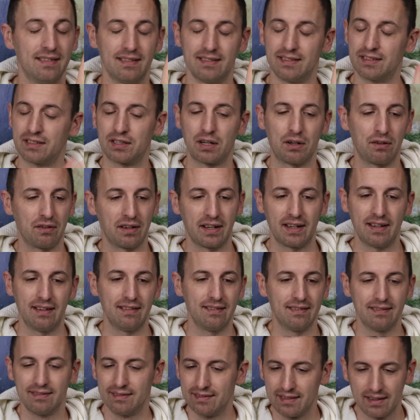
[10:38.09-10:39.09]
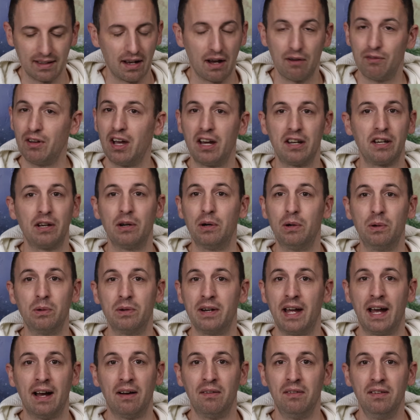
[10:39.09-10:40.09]
sorry. I've heard it all
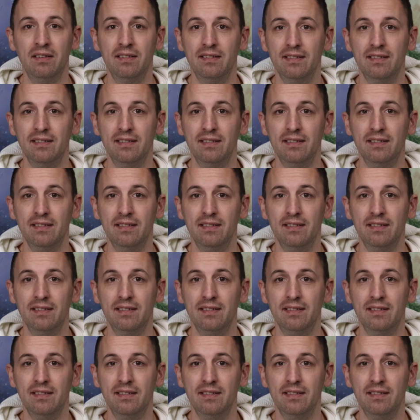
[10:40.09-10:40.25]
now.